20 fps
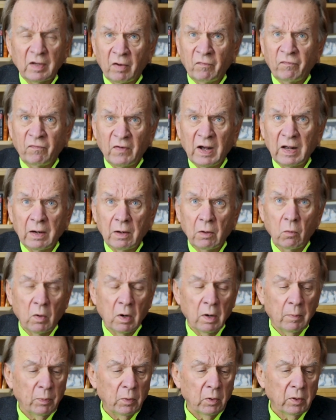a
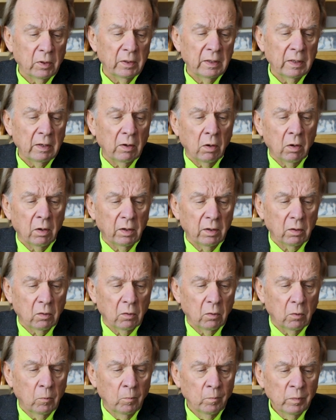follow-up on an
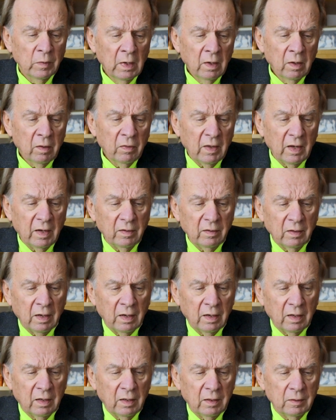article that,
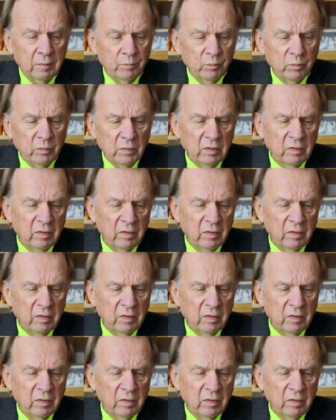um,